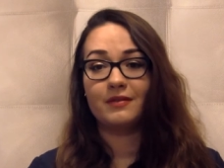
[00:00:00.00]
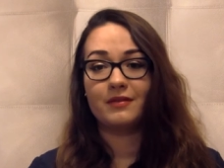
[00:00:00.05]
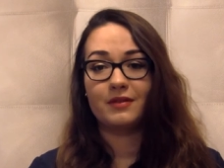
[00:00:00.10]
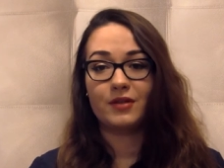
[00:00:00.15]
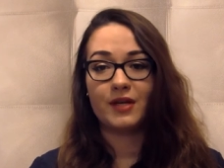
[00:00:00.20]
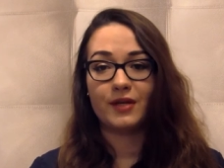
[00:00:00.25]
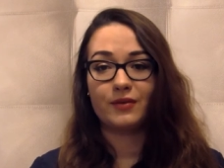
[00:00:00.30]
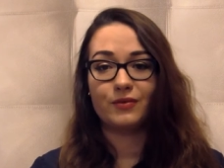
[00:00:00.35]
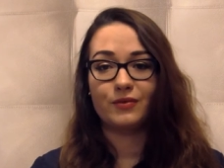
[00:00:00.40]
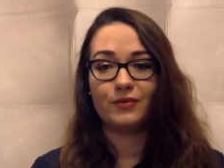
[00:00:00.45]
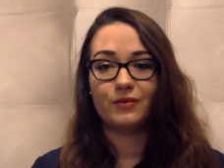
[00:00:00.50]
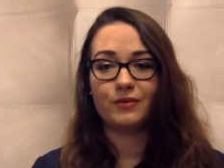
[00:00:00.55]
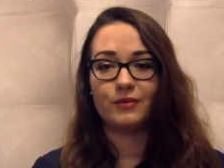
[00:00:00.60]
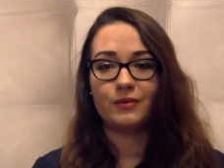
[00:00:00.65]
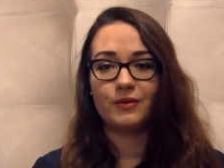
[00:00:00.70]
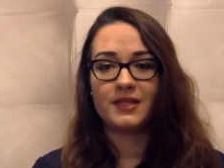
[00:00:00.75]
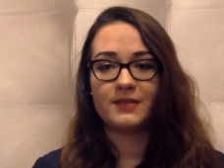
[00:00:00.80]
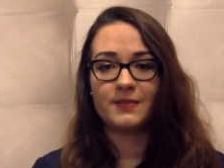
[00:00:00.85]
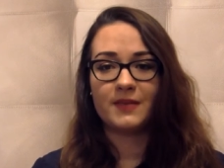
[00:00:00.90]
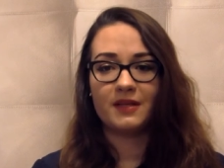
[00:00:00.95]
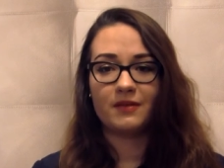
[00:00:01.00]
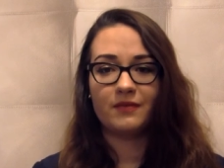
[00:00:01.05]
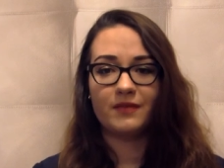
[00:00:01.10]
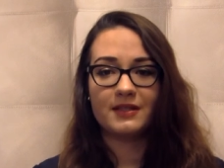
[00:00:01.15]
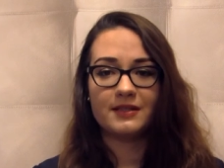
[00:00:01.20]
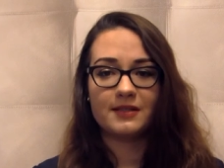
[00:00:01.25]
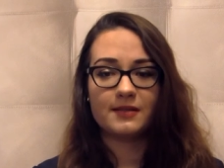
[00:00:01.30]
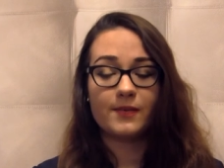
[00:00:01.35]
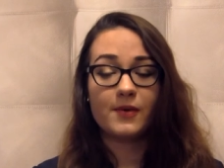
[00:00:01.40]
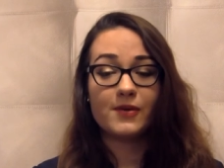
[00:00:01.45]
try to do as many
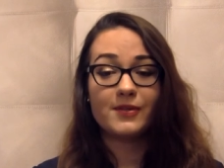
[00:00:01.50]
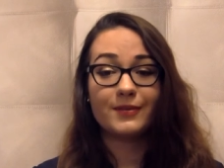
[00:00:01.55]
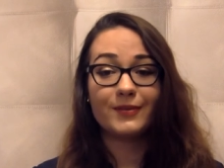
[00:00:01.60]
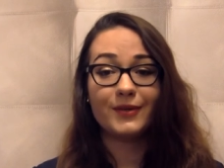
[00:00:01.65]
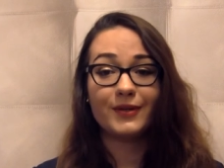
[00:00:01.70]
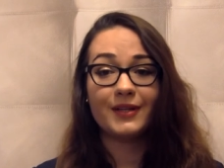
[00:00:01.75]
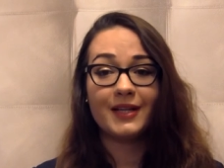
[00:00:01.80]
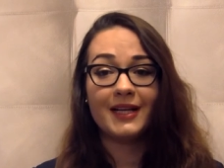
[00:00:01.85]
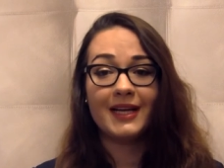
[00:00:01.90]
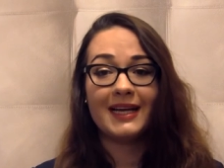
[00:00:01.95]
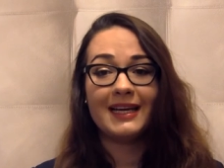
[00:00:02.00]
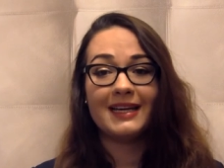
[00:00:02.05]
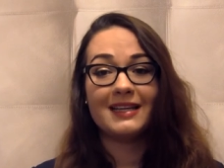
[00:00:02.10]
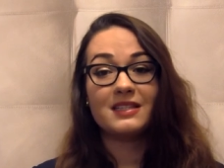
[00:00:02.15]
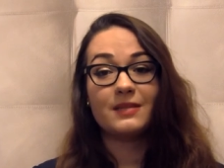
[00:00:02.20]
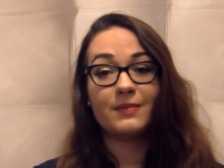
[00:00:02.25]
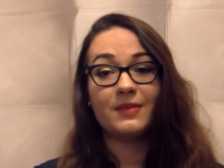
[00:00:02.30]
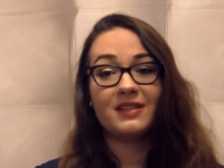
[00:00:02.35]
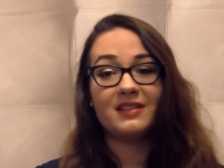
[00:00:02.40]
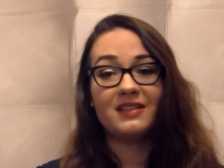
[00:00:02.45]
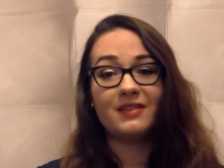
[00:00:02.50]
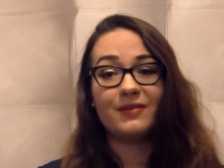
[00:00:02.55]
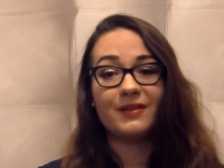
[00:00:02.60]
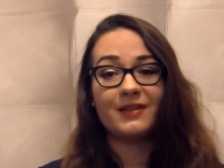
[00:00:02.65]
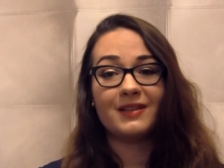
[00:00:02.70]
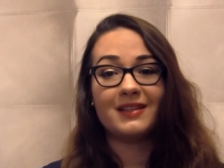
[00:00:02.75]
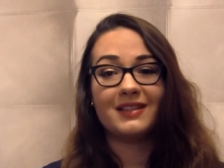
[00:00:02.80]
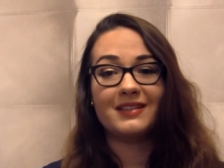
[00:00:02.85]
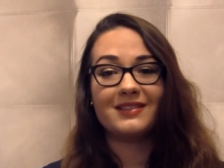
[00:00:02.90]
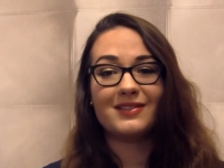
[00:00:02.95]
things as possible, it's a bit
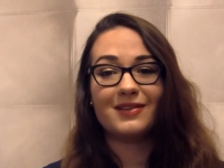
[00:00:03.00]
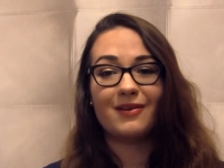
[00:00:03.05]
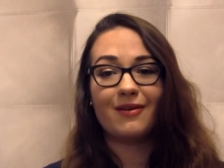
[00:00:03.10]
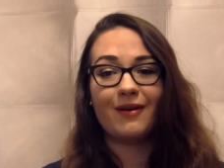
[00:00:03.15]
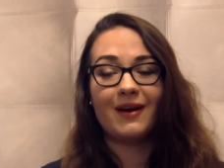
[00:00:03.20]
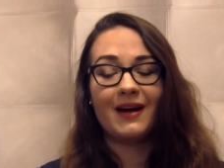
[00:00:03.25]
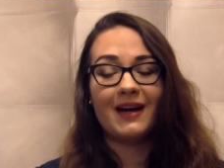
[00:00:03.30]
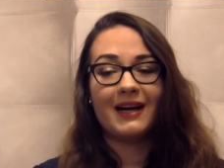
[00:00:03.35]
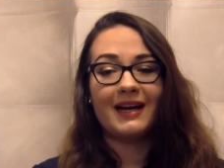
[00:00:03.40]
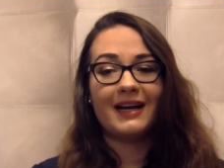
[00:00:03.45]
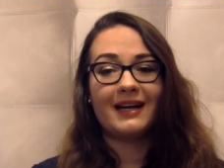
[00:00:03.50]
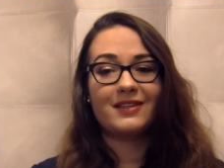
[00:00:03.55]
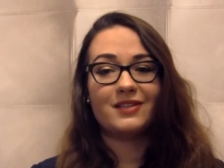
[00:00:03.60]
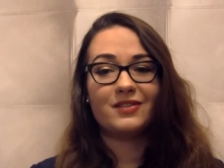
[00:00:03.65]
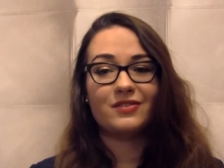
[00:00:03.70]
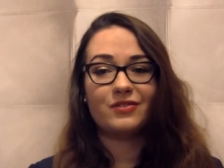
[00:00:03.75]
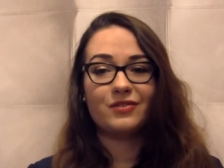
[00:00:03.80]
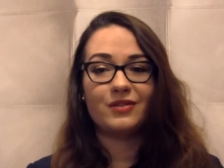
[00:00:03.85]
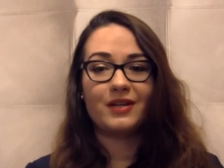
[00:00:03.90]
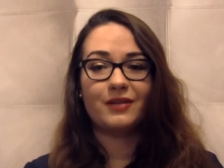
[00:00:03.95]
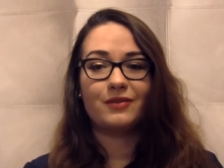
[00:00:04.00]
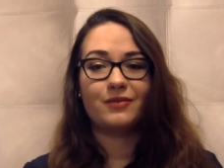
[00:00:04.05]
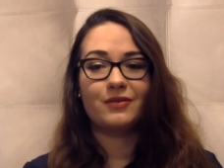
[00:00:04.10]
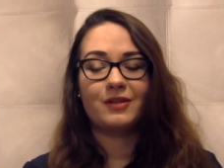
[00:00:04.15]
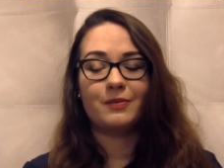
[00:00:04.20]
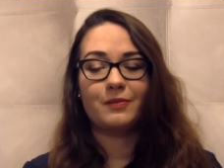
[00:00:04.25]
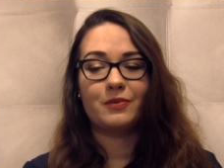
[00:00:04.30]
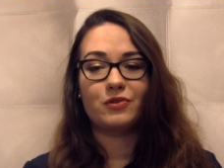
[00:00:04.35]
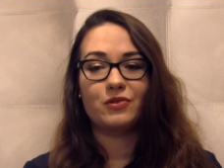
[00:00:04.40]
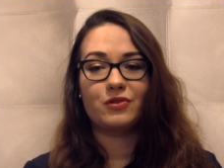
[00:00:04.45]
difficult. So I just try to
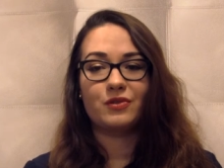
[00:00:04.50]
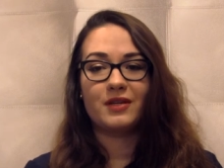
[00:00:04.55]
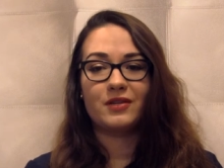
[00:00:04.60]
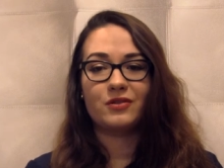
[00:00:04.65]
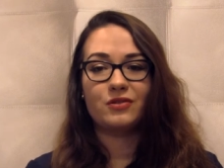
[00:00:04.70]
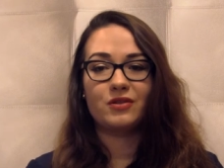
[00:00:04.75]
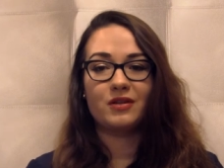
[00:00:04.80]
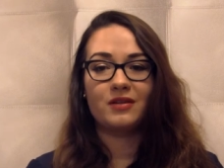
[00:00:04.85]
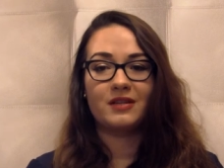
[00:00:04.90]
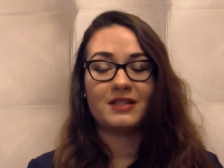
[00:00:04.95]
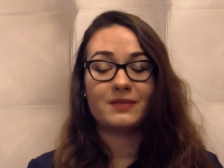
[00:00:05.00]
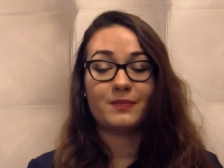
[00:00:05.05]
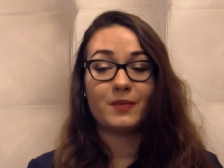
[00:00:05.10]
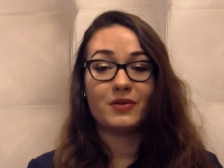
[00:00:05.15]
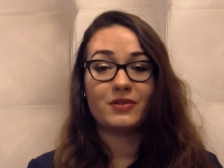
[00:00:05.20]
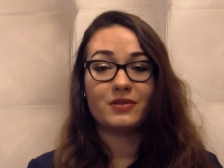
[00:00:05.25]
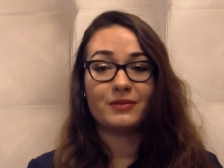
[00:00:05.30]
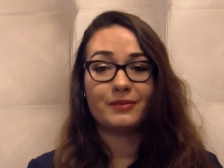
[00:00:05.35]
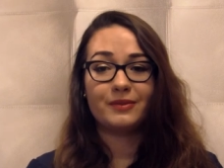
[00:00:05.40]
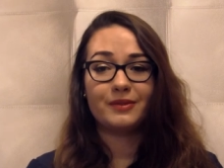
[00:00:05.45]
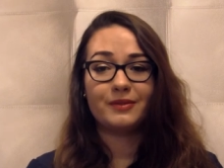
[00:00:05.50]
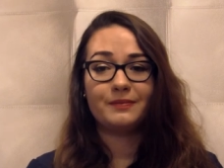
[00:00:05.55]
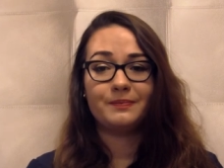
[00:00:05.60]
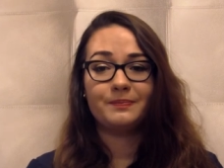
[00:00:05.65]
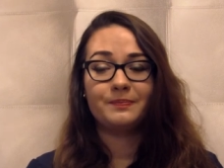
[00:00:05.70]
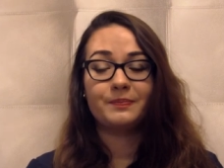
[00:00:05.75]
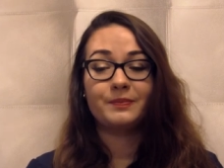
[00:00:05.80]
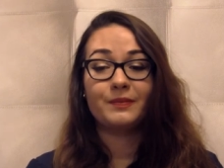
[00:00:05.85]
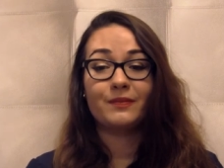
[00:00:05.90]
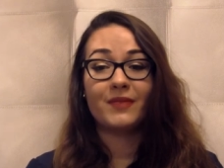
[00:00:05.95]
keep it as short as
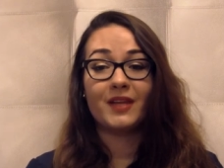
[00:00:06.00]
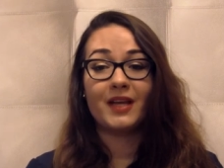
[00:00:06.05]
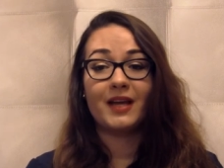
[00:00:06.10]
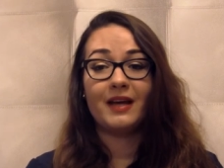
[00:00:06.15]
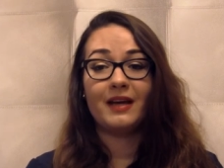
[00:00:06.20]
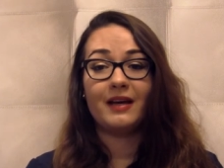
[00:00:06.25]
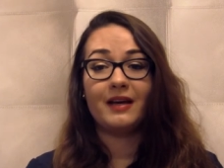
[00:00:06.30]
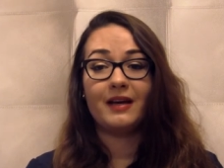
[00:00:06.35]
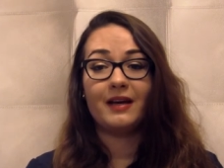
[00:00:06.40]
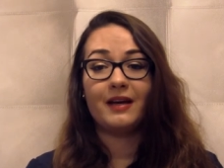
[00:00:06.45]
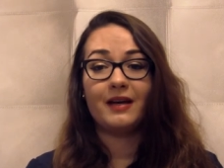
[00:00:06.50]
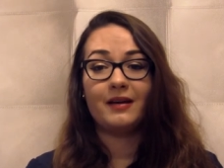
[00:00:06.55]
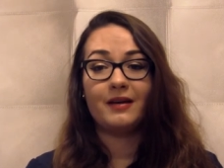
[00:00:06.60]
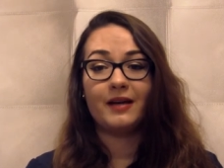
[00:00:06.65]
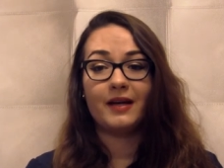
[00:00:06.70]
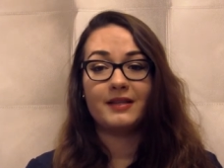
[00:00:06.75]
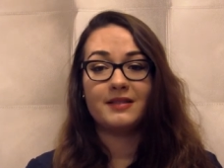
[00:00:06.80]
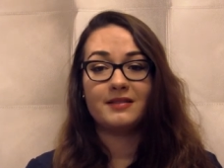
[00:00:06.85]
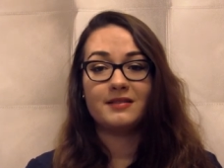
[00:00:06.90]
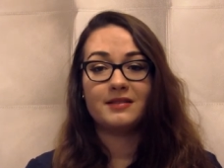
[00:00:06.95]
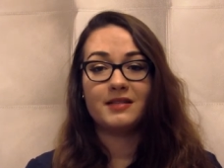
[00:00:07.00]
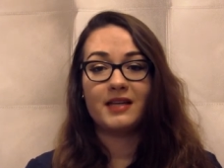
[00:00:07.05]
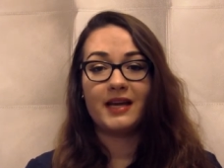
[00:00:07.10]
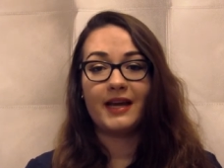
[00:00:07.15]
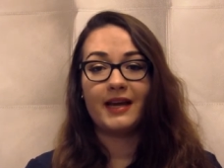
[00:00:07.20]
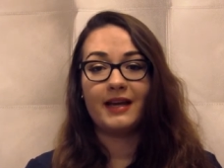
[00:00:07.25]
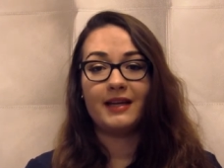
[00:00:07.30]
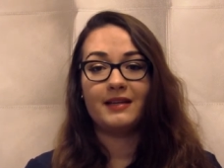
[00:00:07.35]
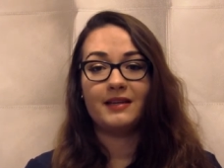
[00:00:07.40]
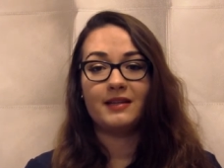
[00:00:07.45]
possible. Uh, I just
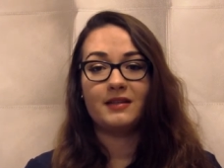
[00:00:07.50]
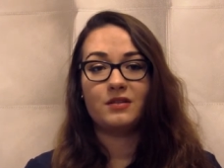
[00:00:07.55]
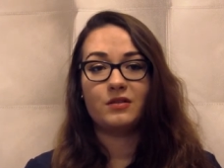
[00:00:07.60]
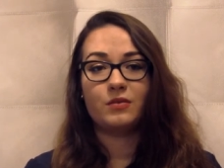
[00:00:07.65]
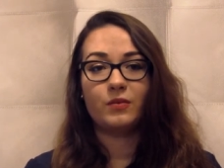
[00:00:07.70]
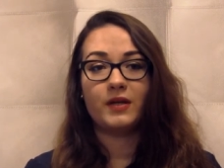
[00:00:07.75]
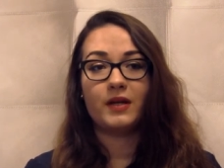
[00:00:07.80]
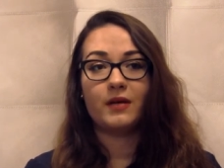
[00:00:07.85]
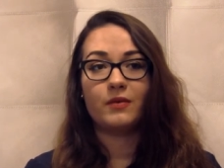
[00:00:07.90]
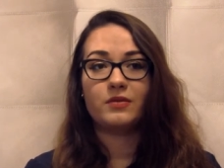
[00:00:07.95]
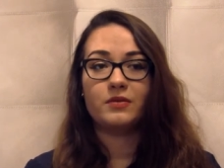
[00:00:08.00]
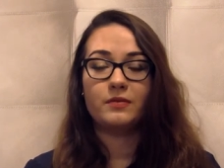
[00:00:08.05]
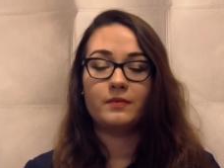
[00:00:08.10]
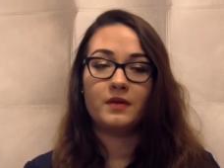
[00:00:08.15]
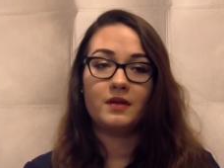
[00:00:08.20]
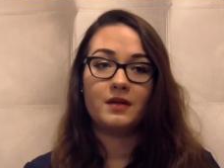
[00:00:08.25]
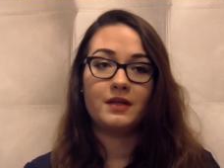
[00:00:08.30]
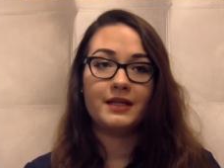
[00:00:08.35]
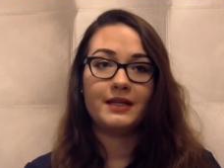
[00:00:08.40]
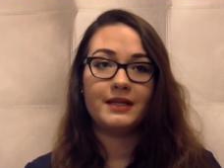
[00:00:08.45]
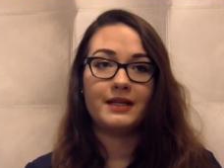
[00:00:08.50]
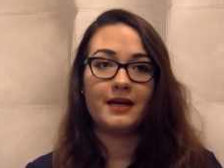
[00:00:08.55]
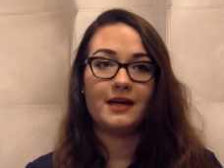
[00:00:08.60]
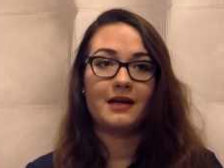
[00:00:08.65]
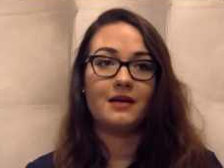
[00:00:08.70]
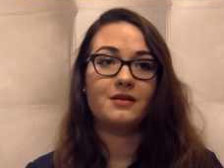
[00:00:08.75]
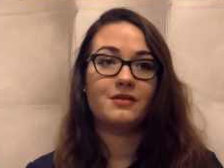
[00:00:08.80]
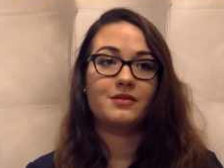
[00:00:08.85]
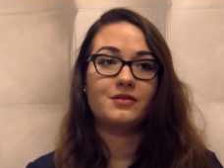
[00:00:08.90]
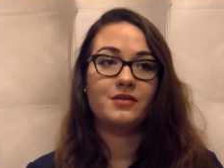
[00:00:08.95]
say that when I was in Berlin,
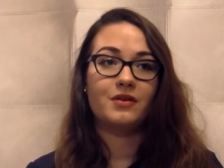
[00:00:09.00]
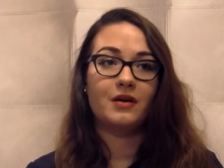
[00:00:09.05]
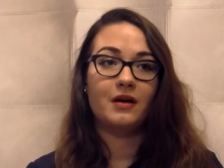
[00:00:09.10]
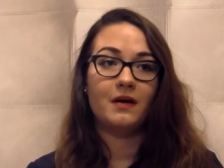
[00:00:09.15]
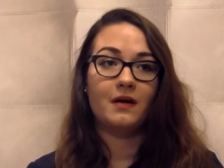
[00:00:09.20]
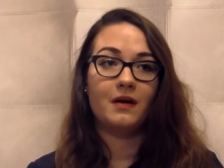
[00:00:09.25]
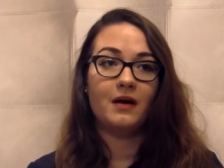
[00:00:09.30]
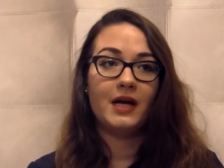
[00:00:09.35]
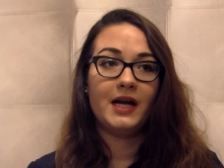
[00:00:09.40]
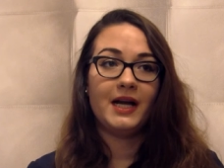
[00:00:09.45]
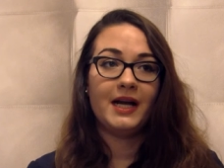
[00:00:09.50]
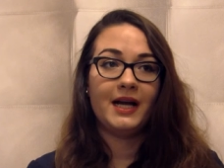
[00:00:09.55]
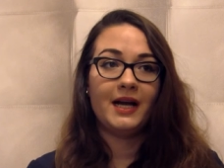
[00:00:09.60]
I also